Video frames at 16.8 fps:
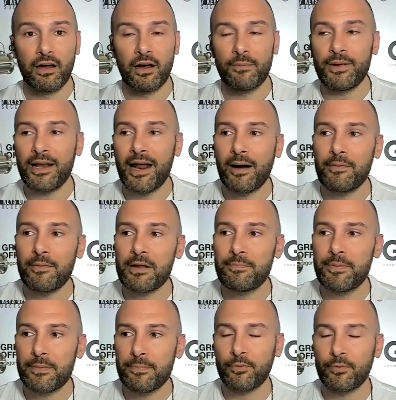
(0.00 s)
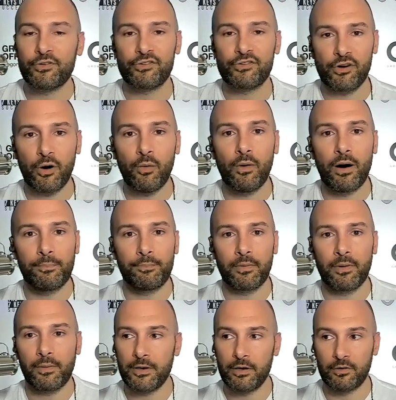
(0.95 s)
I mean, how many people show
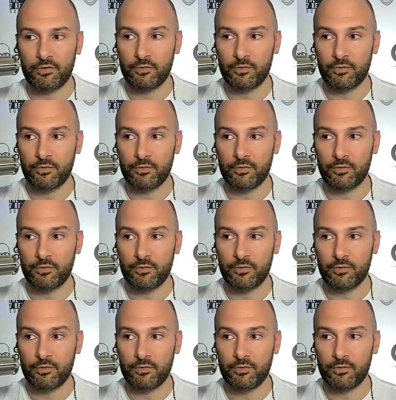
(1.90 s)
up? I mean,